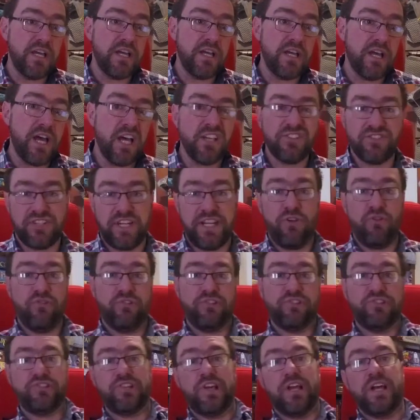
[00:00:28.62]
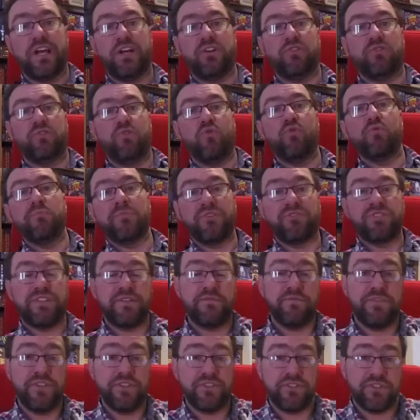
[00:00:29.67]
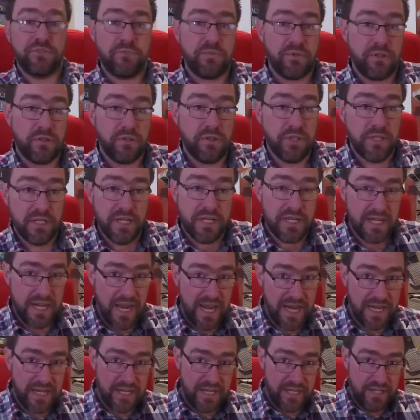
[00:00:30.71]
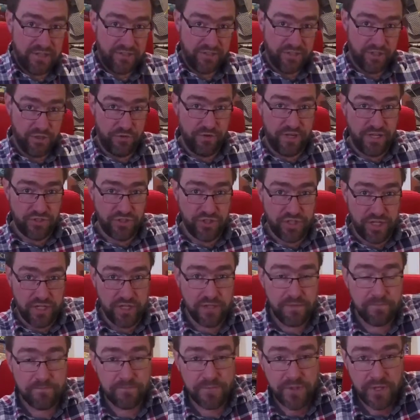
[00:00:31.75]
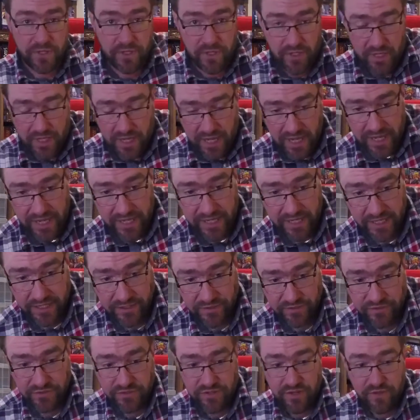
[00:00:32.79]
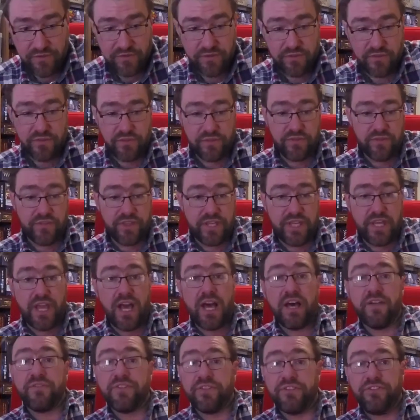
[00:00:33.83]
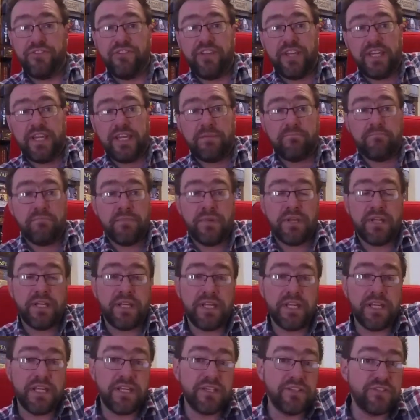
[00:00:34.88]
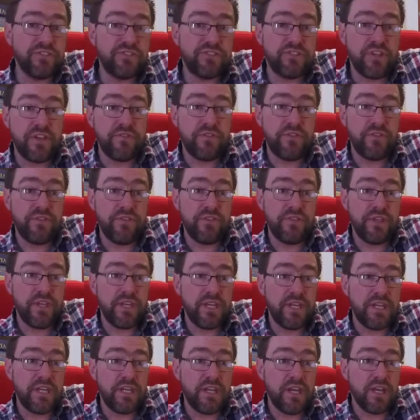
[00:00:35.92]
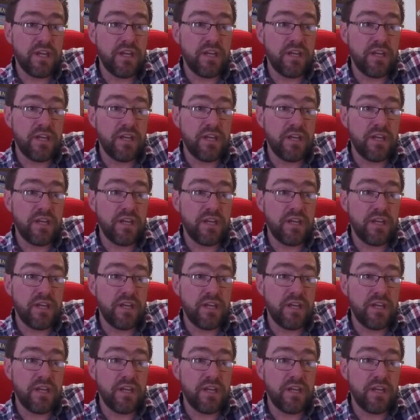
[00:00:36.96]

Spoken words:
utterly hostile, almost invincible alien creature, and the other team is the